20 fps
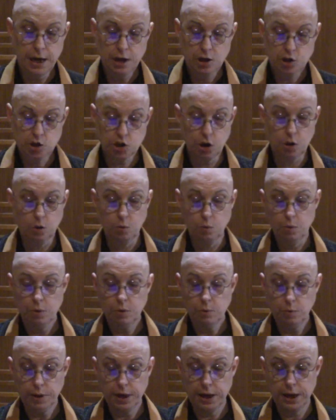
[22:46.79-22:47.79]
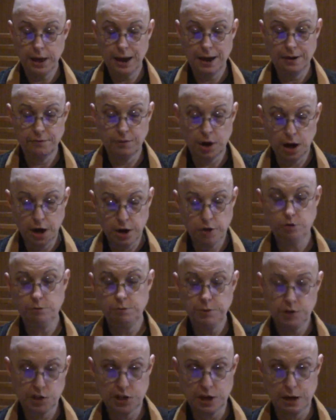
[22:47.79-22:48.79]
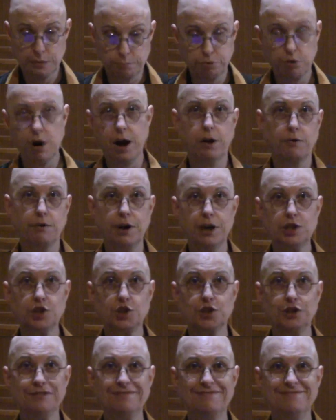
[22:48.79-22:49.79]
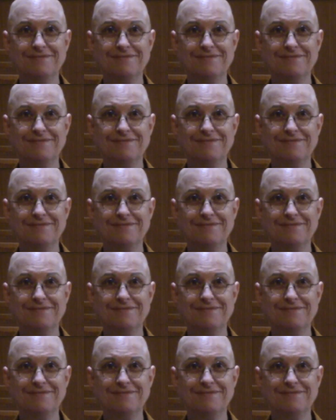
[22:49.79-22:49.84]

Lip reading: So we can have 100% progress,